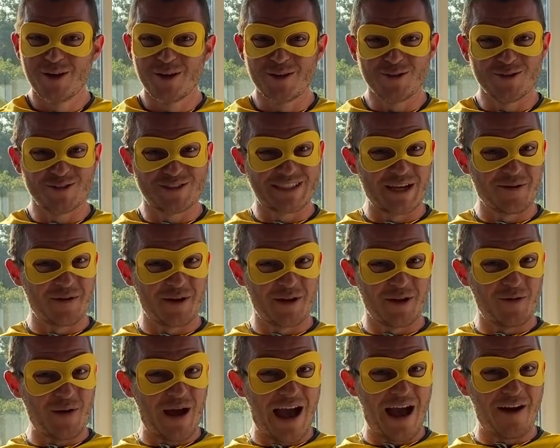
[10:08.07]
You see, when
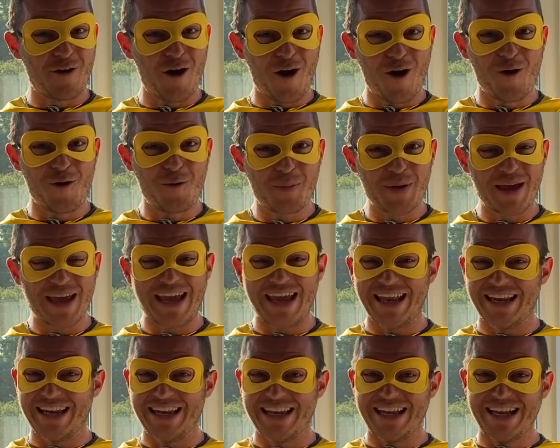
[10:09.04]
you have hope,
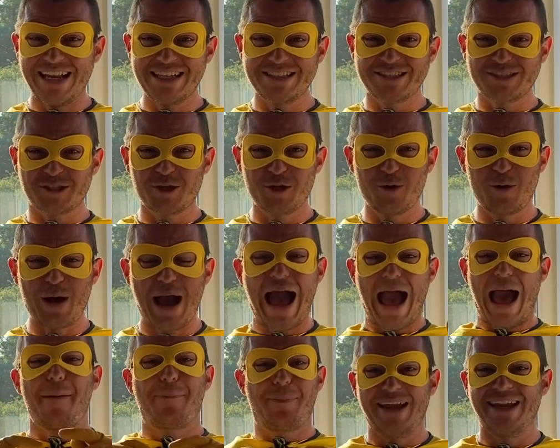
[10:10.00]
it leads to
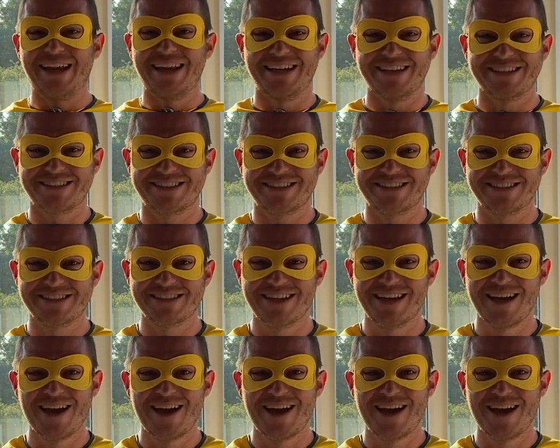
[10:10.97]
happiness.